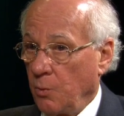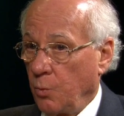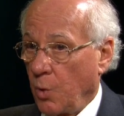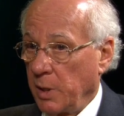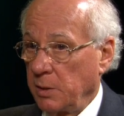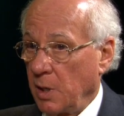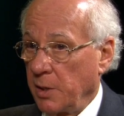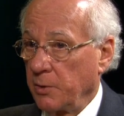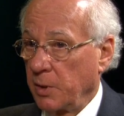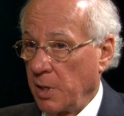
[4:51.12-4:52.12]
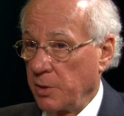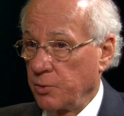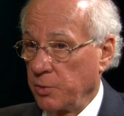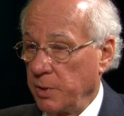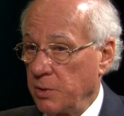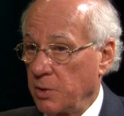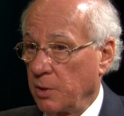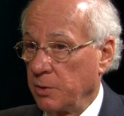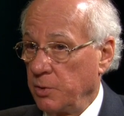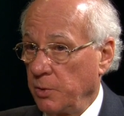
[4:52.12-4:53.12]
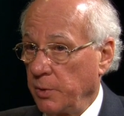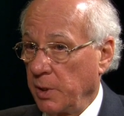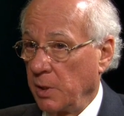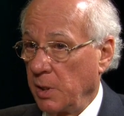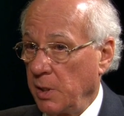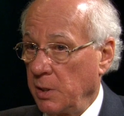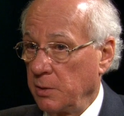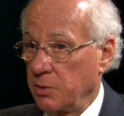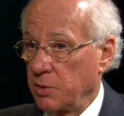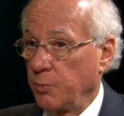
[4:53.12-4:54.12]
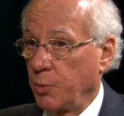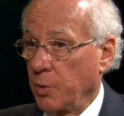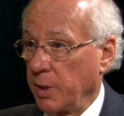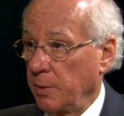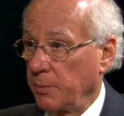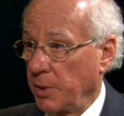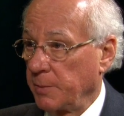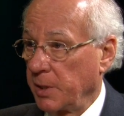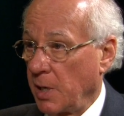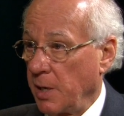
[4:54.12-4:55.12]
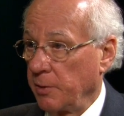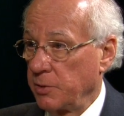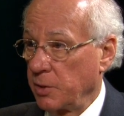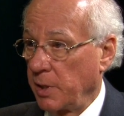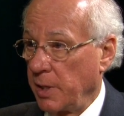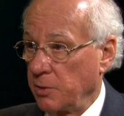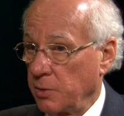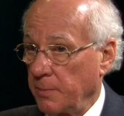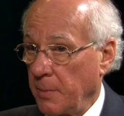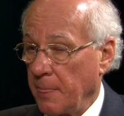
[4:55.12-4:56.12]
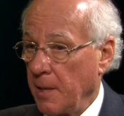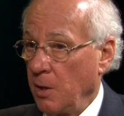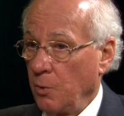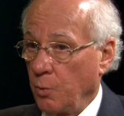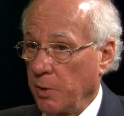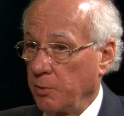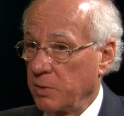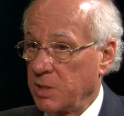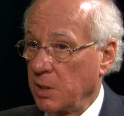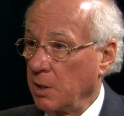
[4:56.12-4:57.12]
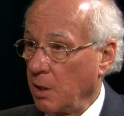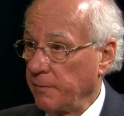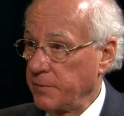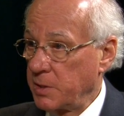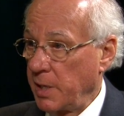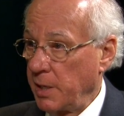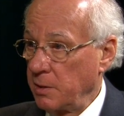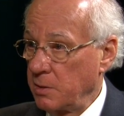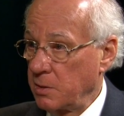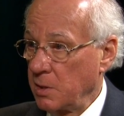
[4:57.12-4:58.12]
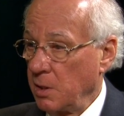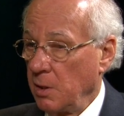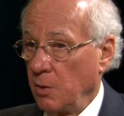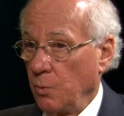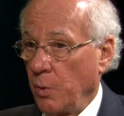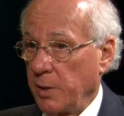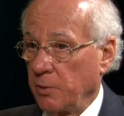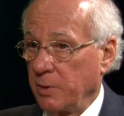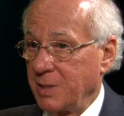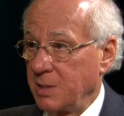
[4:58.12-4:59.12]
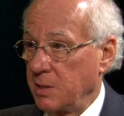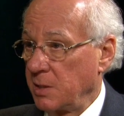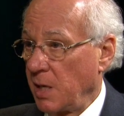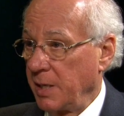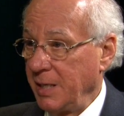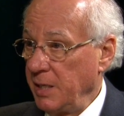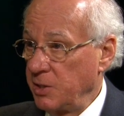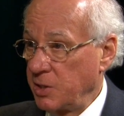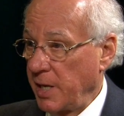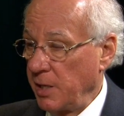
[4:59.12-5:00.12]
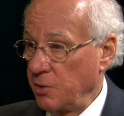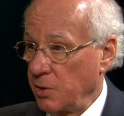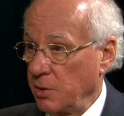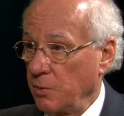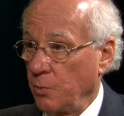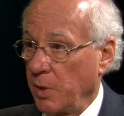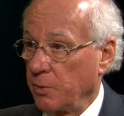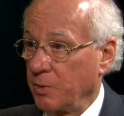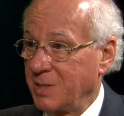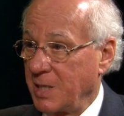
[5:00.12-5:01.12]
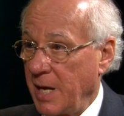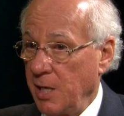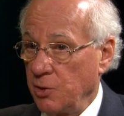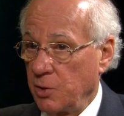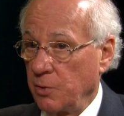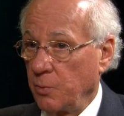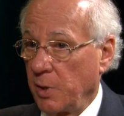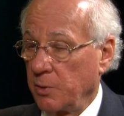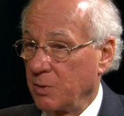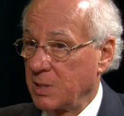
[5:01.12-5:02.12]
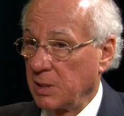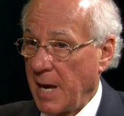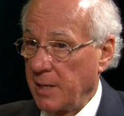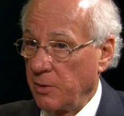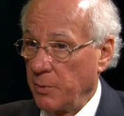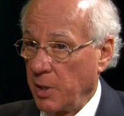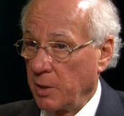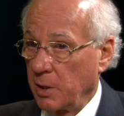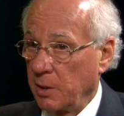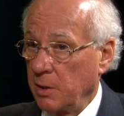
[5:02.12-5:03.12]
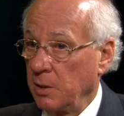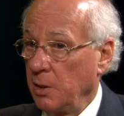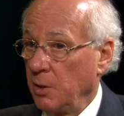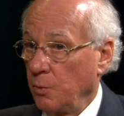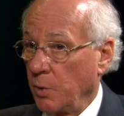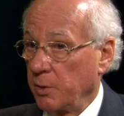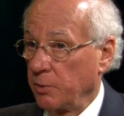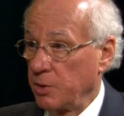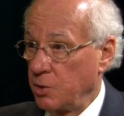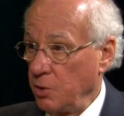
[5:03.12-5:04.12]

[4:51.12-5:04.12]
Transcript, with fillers: what other countries are doing in supporting public higher education, whether it's the Gulf states, whether it's uh, East Asia, whether it's Asia, whether it's Latin America, whether it's